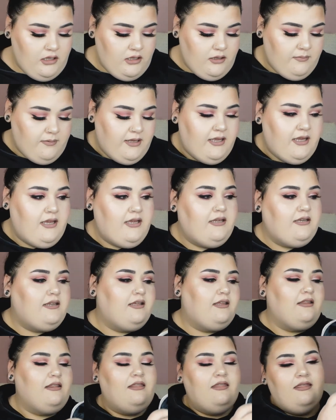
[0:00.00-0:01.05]
Um, and
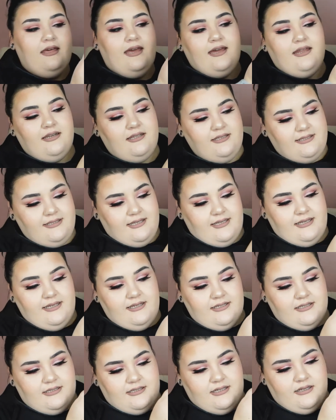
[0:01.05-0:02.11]
that is
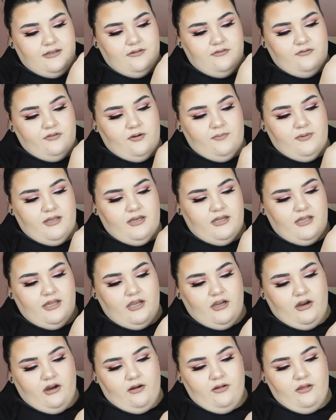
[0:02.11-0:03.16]
it from in
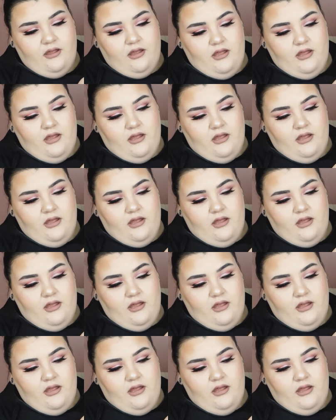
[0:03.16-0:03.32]
here.